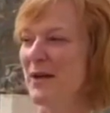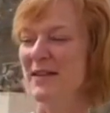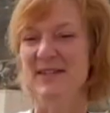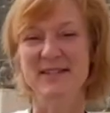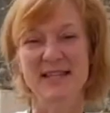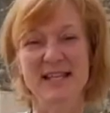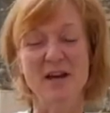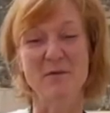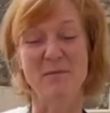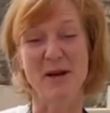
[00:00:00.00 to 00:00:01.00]
in the
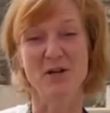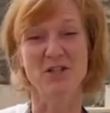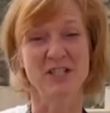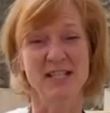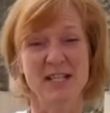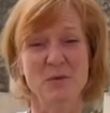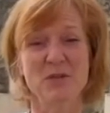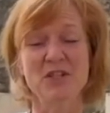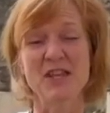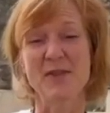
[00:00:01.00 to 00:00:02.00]
city of Beit She'an,
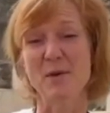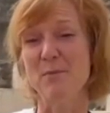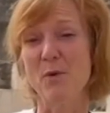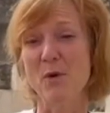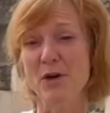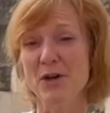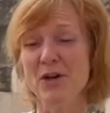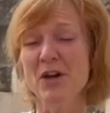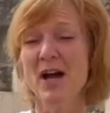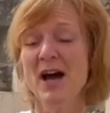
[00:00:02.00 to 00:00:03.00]
which is on the
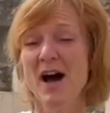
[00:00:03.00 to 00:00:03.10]
border